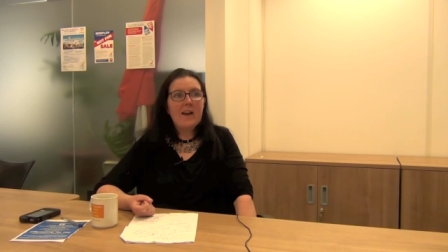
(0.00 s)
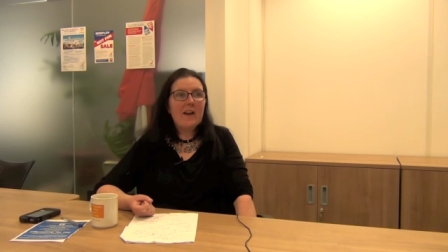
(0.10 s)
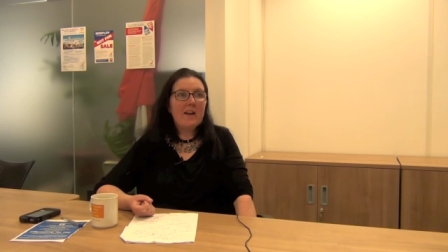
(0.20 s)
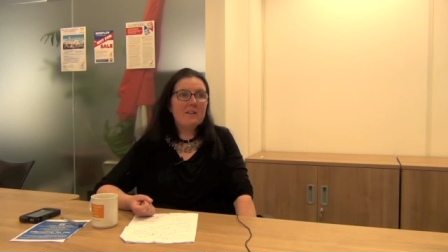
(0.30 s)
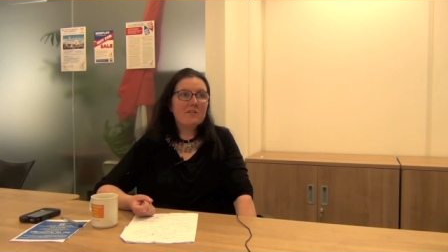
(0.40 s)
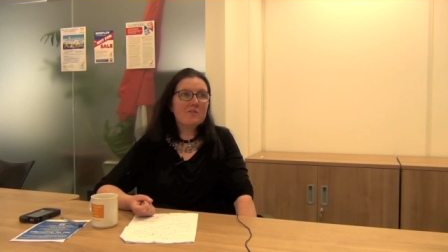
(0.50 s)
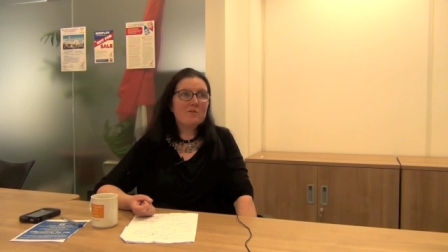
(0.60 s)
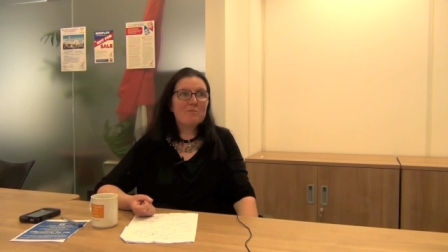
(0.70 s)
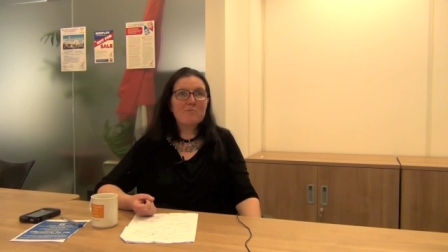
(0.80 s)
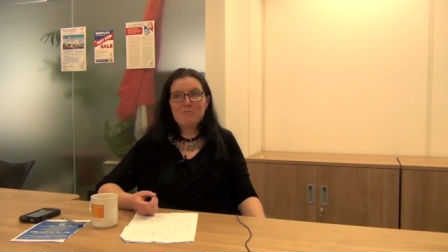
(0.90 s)
And
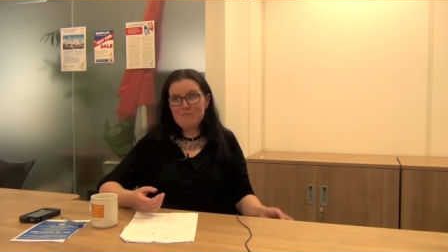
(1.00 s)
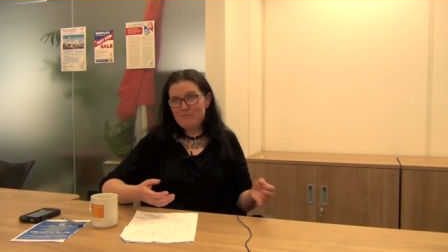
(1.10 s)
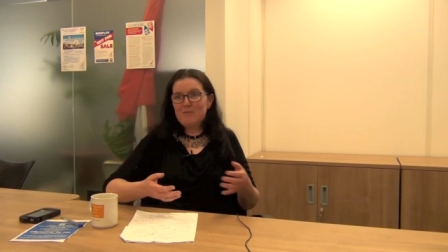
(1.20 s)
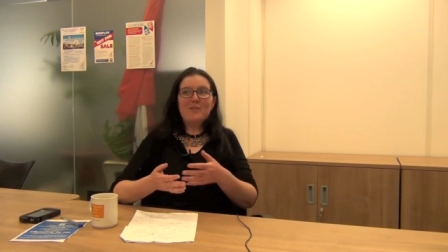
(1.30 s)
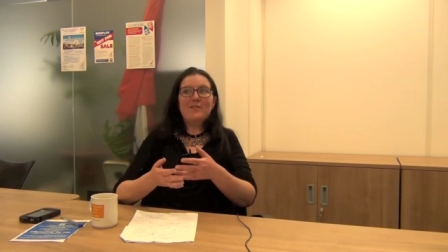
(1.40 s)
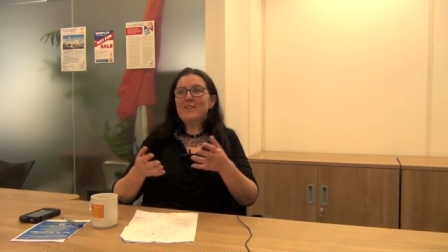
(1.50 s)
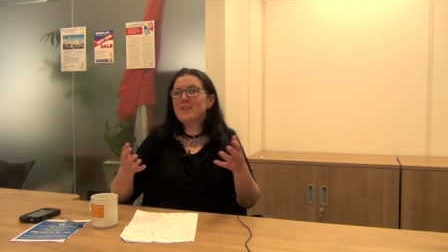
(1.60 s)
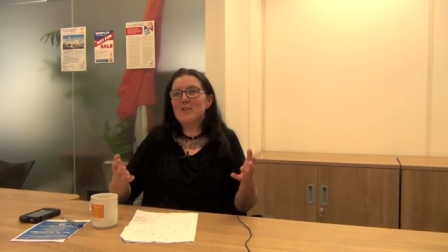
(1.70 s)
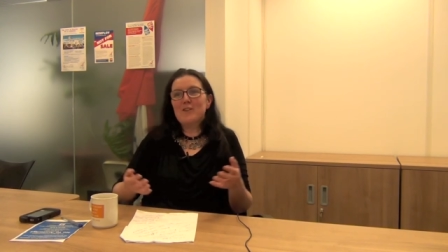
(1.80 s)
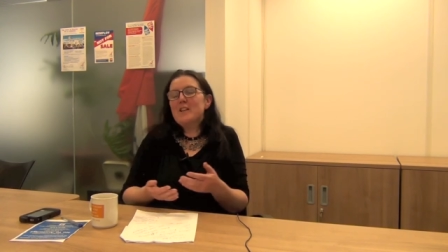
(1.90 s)

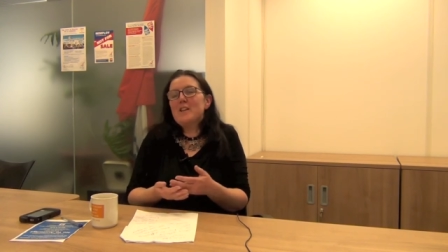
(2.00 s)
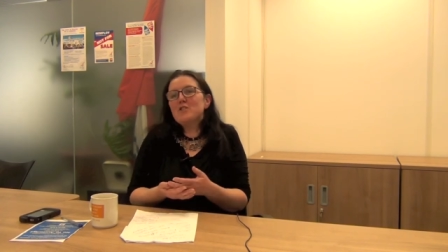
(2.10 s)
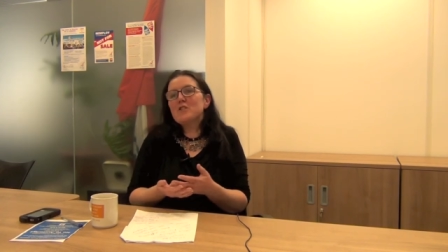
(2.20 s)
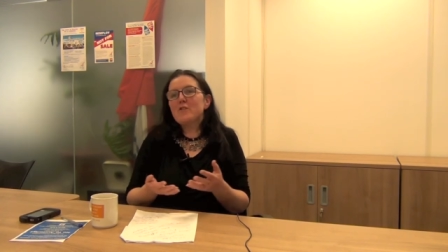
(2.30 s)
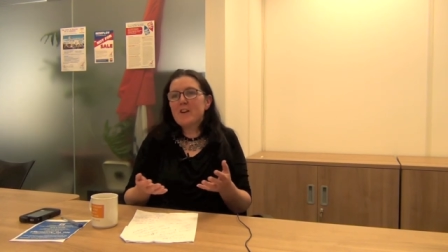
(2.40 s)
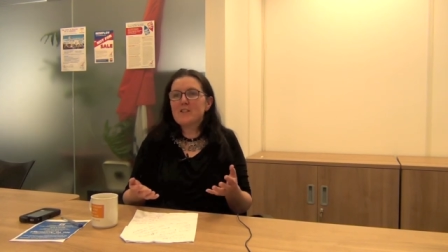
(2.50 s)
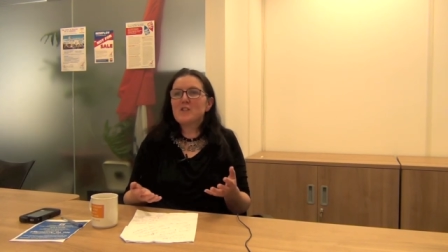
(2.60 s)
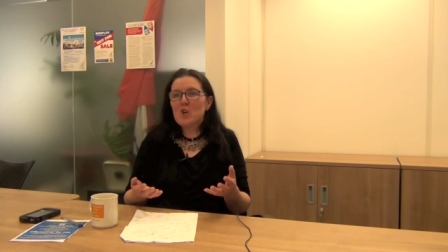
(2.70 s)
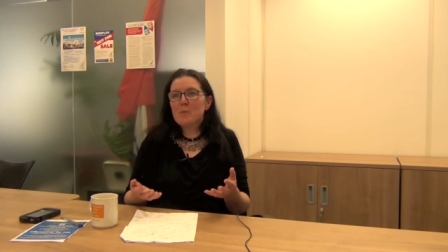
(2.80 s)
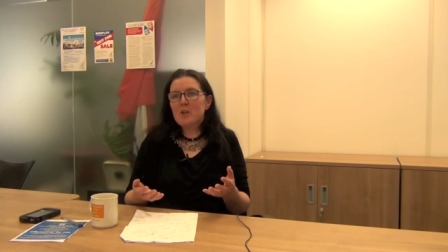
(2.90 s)
you know, it, it's just affected
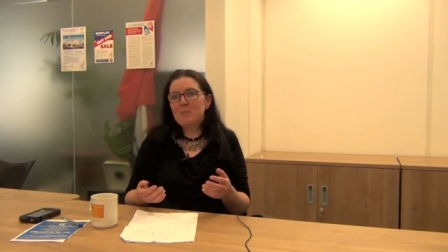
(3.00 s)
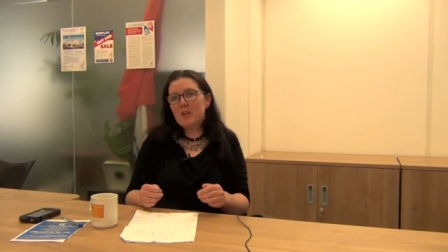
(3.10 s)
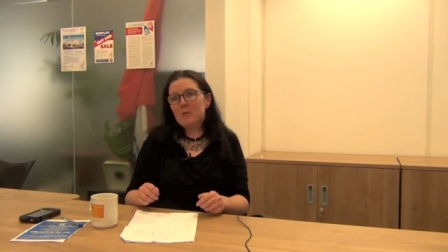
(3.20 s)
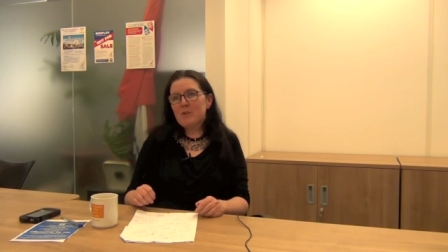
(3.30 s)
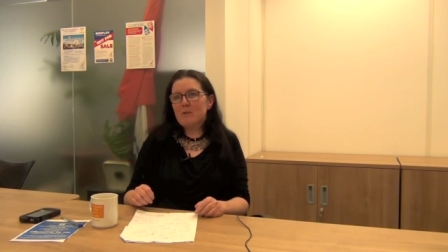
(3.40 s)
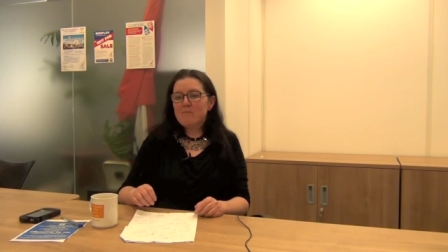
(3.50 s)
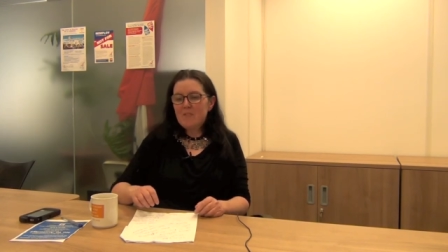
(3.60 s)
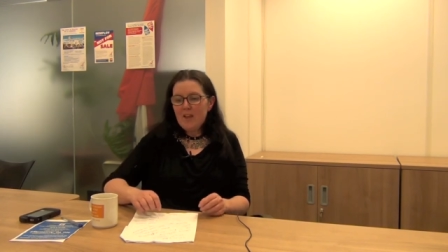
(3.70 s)
so many people.